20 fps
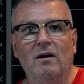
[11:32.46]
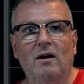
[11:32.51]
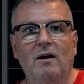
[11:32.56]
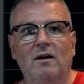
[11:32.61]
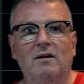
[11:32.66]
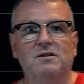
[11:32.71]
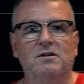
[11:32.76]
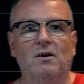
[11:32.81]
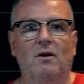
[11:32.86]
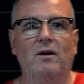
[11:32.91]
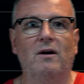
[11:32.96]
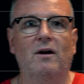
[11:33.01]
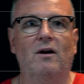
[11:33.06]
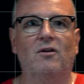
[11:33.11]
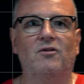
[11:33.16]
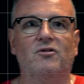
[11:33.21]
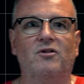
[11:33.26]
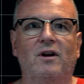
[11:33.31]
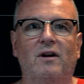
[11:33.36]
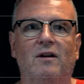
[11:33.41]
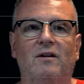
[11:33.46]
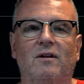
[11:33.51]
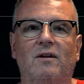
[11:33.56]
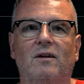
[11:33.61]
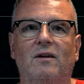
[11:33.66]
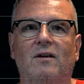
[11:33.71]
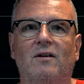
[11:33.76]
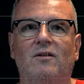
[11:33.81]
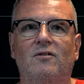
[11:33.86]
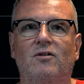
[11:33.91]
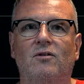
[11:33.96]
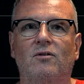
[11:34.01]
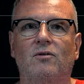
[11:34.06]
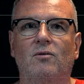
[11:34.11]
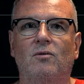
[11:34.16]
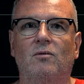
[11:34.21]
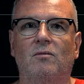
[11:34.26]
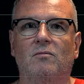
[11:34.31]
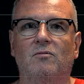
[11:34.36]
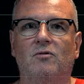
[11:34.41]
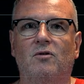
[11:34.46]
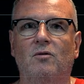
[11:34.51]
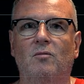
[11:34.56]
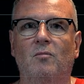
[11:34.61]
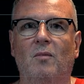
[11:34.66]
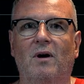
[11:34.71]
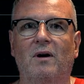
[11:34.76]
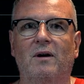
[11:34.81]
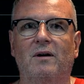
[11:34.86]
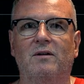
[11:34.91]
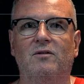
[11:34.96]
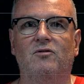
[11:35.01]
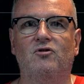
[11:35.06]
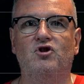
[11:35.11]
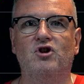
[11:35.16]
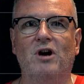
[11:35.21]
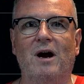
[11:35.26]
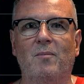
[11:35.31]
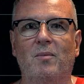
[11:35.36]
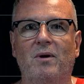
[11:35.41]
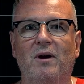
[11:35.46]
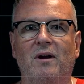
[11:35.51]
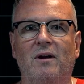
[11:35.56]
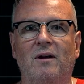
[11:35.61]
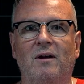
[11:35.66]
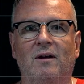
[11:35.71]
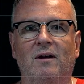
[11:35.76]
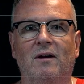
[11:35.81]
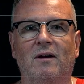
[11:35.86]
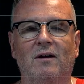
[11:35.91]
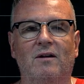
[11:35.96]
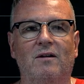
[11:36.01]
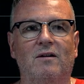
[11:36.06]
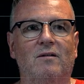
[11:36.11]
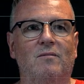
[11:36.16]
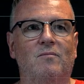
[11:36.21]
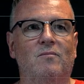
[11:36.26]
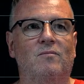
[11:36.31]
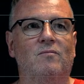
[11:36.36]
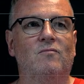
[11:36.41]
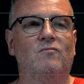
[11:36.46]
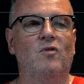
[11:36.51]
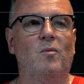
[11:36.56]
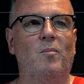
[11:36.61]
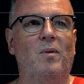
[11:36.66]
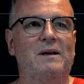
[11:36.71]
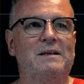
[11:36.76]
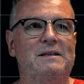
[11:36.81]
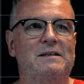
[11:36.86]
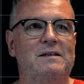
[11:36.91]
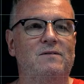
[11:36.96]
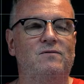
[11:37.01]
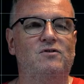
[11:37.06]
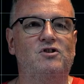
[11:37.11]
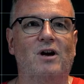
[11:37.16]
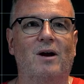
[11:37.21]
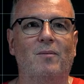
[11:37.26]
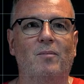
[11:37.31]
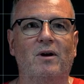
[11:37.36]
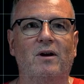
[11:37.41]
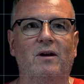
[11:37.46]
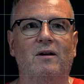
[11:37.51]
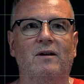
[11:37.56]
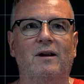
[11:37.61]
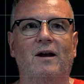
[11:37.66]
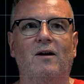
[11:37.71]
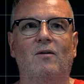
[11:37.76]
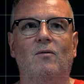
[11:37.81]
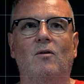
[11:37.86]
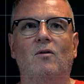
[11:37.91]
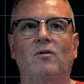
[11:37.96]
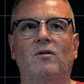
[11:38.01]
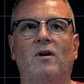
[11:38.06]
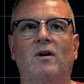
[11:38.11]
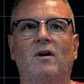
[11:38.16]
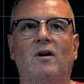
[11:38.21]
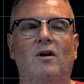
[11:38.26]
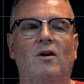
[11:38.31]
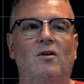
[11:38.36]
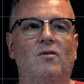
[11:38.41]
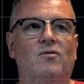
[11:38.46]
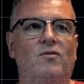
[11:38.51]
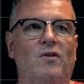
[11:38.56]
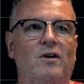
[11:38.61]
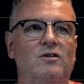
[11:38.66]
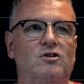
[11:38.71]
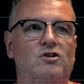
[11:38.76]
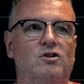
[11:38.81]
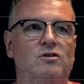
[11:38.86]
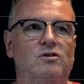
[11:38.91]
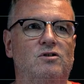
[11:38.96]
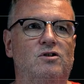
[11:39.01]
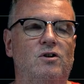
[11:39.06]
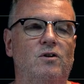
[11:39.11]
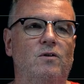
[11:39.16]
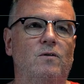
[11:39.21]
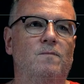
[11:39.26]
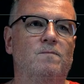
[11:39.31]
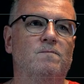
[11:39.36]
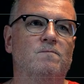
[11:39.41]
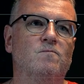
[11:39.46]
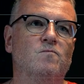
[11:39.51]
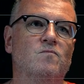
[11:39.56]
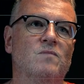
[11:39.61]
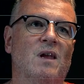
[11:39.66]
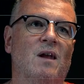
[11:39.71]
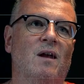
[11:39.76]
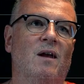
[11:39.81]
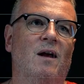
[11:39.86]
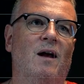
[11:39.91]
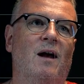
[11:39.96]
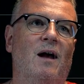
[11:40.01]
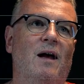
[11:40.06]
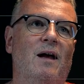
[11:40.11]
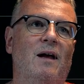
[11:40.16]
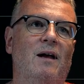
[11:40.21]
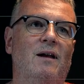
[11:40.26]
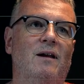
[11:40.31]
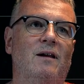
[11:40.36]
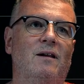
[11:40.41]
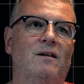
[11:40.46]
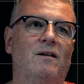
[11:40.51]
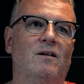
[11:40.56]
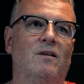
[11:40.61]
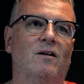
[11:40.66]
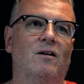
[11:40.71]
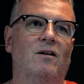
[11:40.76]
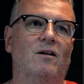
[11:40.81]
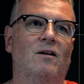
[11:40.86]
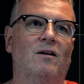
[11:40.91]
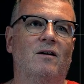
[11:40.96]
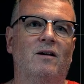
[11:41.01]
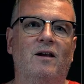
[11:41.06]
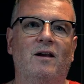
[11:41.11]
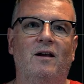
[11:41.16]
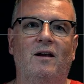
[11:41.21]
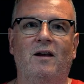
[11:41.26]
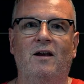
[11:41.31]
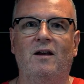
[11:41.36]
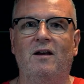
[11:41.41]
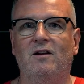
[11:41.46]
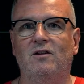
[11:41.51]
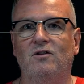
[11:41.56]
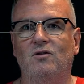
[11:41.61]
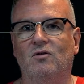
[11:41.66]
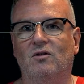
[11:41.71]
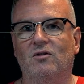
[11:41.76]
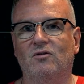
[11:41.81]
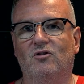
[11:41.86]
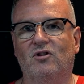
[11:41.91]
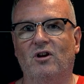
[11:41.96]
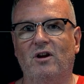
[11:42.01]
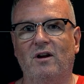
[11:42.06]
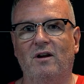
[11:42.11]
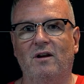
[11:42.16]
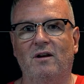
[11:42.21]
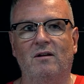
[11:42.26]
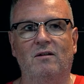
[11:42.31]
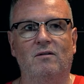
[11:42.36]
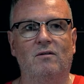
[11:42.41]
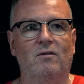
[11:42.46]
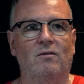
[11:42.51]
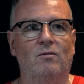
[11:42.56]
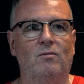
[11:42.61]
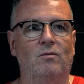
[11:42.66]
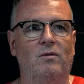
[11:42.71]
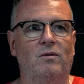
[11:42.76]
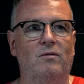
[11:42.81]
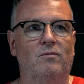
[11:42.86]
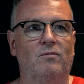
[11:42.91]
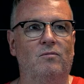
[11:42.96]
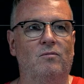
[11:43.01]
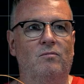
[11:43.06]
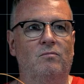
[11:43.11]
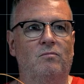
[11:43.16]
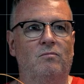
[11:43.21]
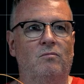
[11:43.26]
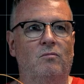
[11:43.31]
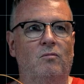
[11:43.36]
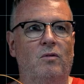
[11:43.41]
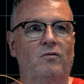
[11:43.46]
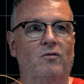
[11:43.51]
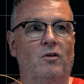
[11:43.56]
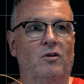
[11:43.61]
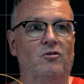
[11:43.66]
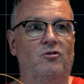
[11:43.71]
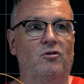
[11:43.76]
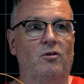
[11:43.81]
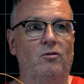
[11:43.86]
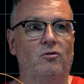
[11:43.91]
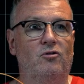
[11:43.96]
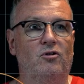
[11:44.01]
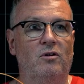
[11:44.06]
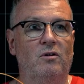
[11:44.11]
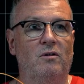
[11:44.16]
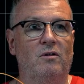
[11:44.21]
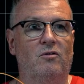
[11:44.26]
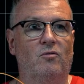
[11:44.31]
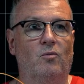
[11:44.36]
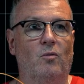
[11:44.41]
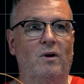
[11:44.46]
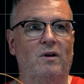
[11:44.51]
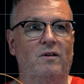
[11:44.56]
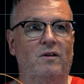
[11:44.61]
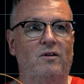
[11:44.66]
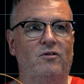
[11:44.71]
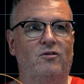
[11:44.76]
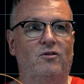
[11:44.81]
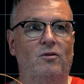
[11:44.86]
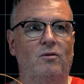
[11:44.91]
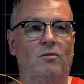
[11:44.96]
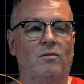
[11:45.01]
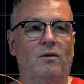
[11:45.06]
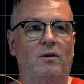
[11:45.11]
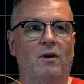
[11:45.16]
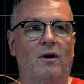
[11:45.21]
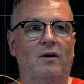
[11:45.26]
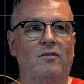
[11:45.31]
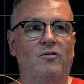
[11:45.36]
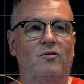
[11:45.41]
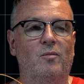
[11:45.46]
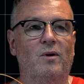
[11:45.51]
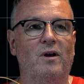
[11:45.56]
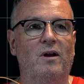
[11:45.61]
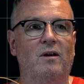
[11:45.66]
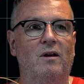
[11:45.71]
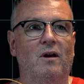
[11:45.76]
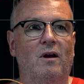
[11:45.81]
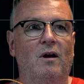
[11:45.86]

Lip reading: so I ask it to do my jabbing, repetitive jabbing now on function 2. And here you can see, we've got a solution. It's where these two lines meet.